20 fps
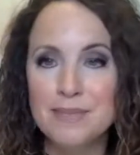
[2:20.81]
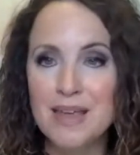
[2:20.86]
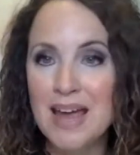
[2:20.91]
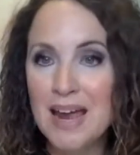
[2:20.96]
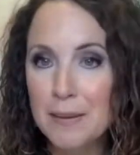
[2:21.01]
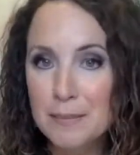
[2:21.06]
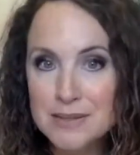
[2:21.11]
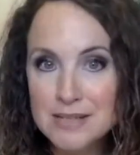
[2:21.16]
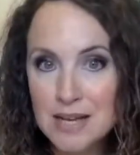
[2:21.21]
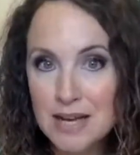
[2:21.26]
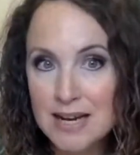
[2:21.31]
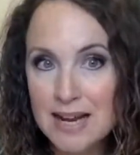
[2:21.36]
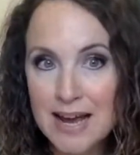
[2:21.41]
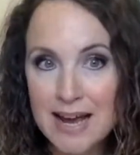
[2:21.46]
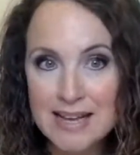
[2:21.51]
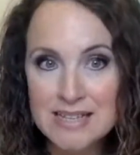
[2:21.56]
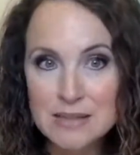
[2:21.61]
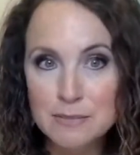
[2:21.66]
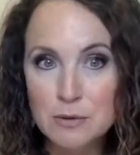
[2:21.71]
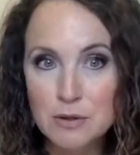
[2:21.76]
Amazon
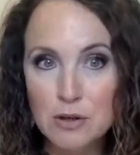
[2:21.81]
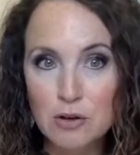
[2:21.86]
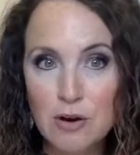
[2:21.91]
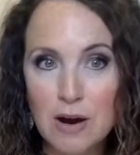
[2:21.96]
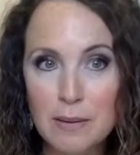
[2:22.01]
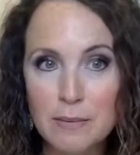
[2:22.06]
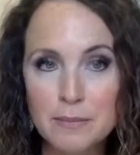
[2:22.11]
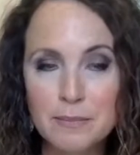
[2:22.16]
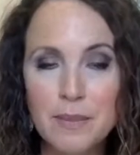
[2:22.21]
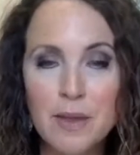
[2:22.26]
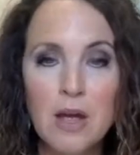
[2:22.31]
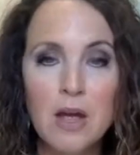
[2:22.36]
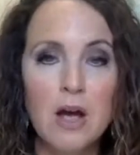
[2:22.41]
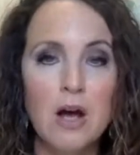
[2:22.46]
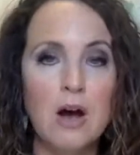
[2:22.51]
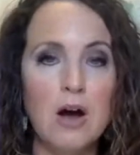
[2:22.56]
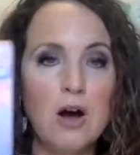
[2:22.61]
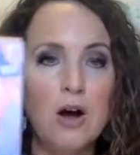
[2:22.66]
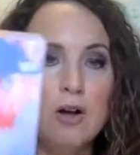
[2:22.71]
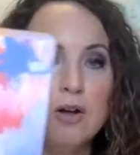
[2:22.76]
has them. You can grab them
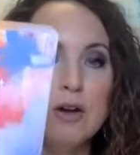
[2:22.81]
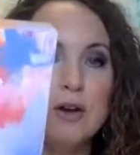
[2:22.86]
all